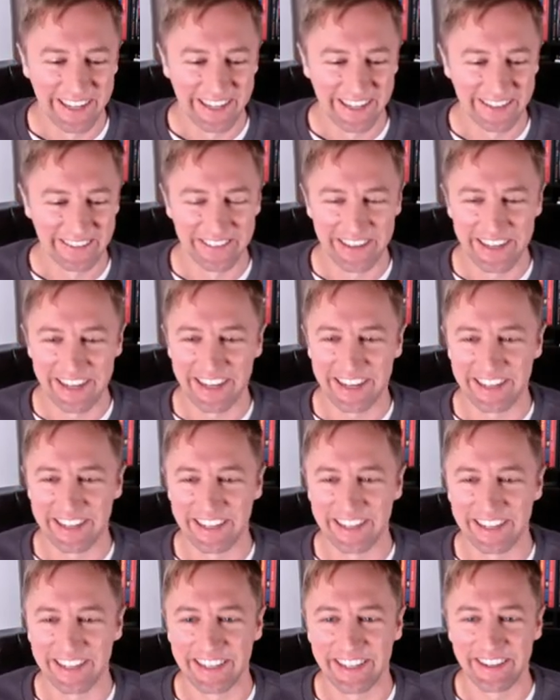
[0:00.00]
because
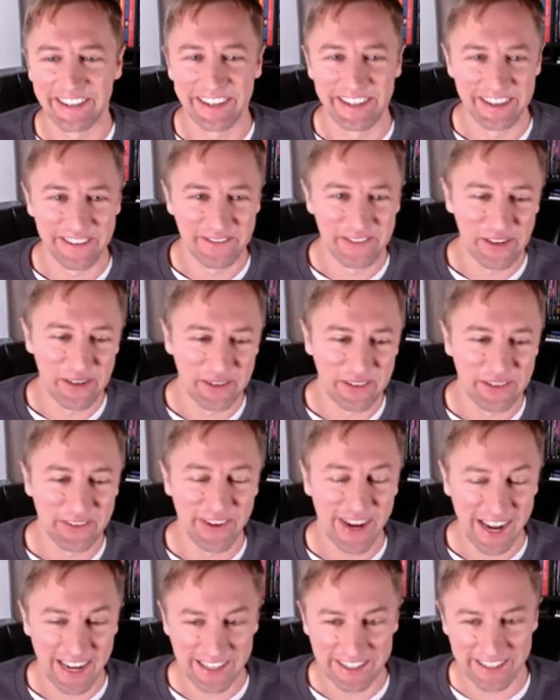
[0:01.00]
it's it moves
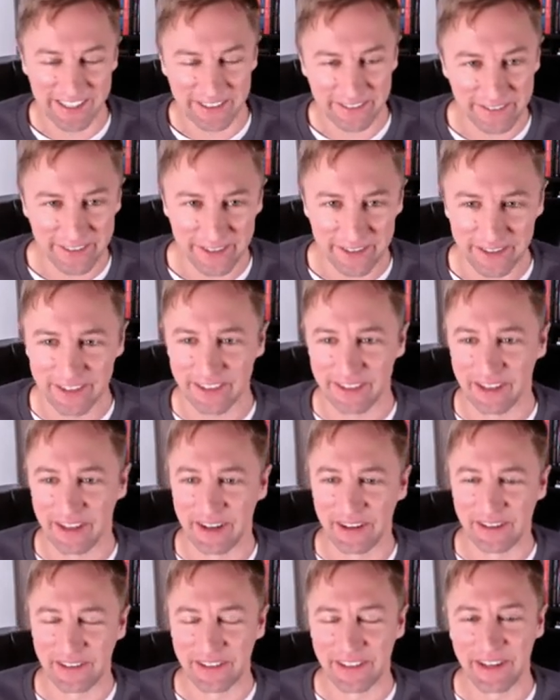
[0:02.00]
fast and feels
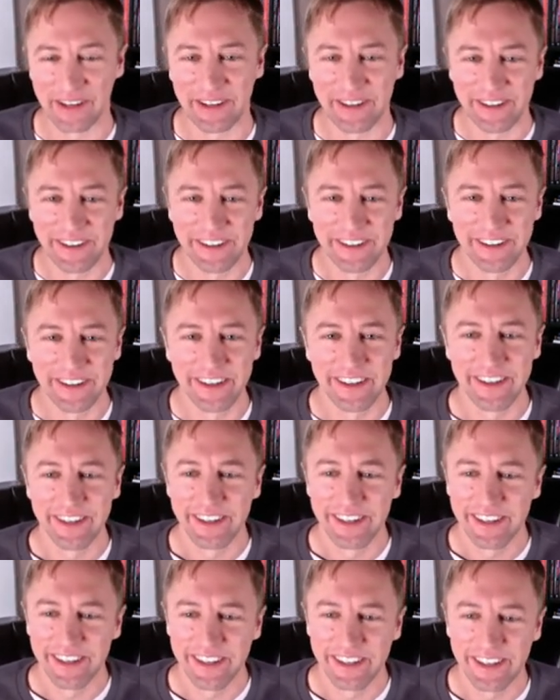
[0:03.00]
slow. So
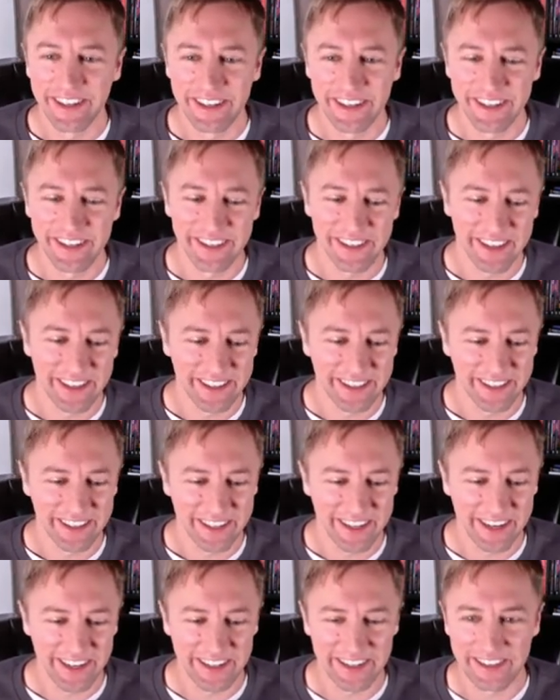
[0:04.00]
lesson
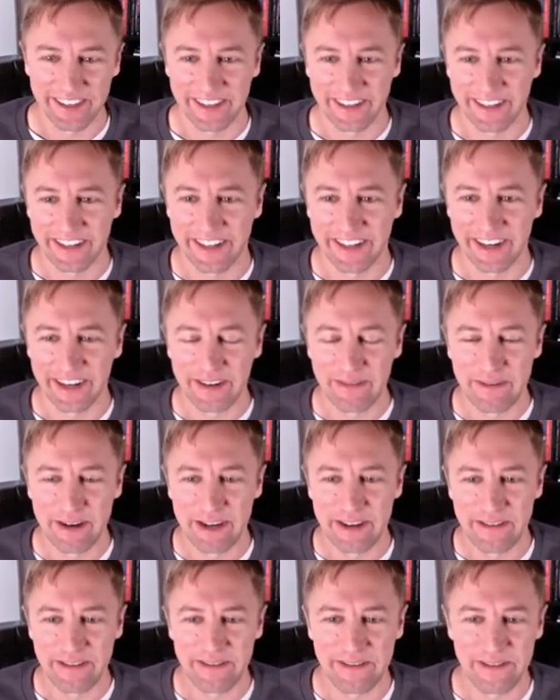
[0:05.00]
kind of learned there,
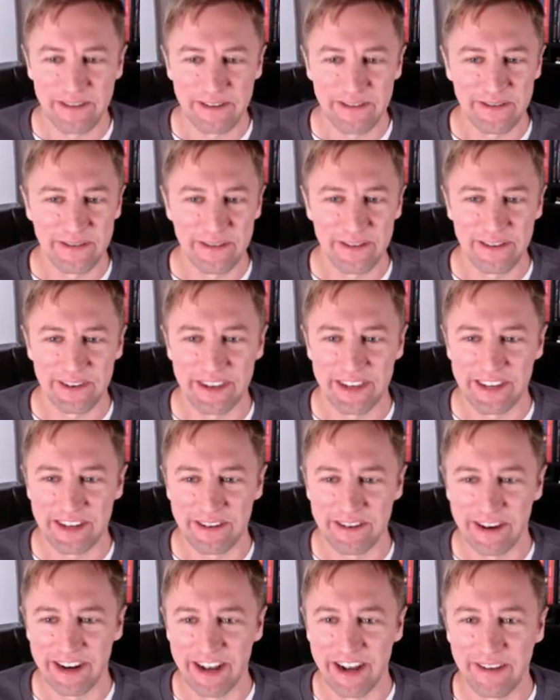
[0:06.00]
but we'll, we'll see
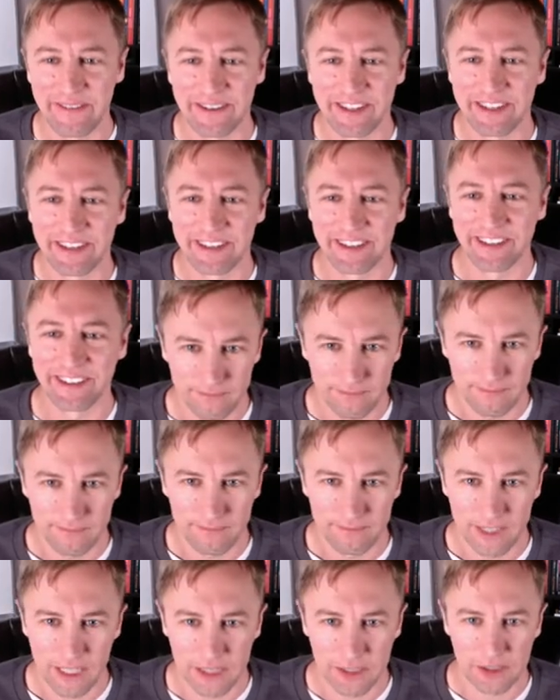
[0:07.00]
what happens.
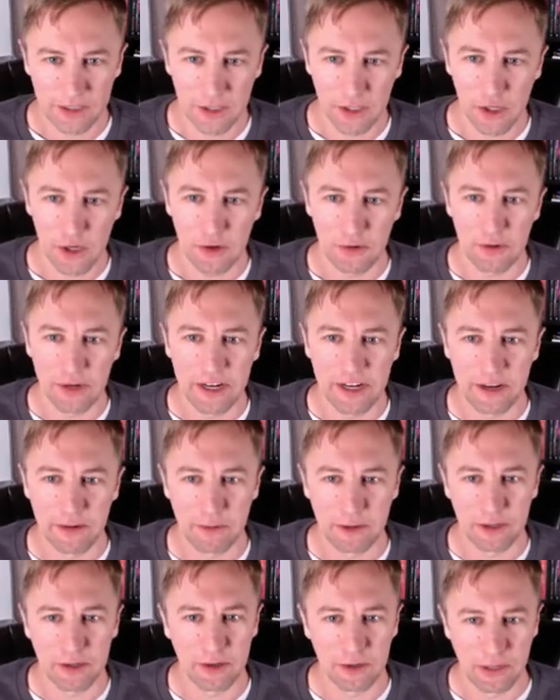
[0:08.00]
The chart reading
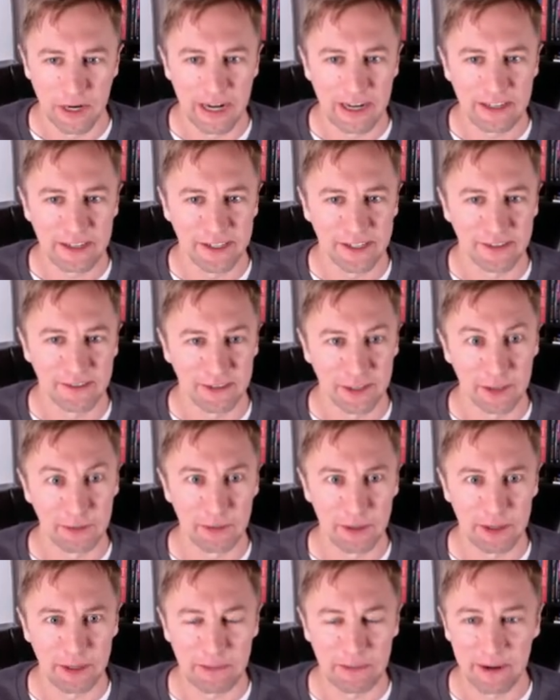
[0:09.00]
was correct for the
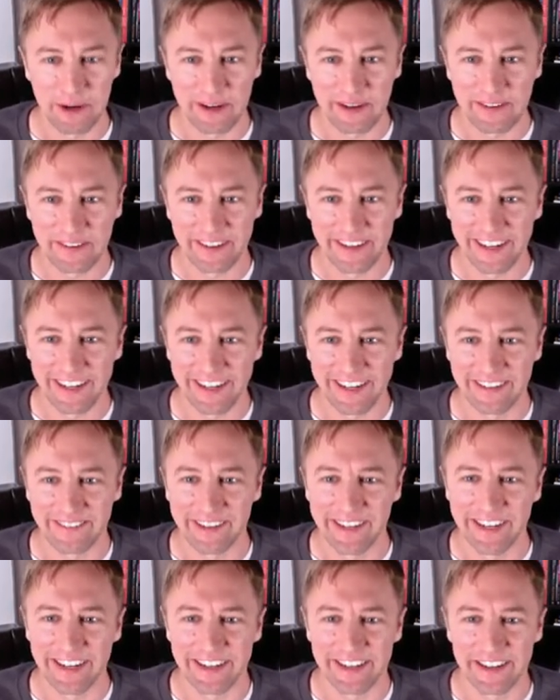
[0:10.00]
most part, right? I
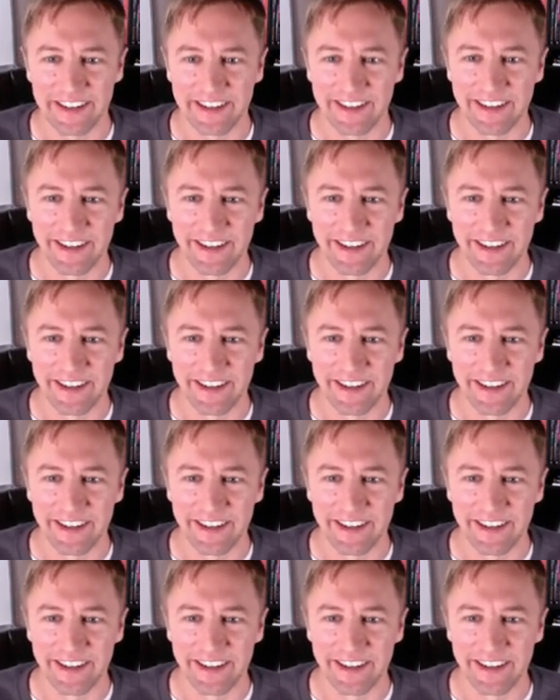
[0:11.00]
mean, it did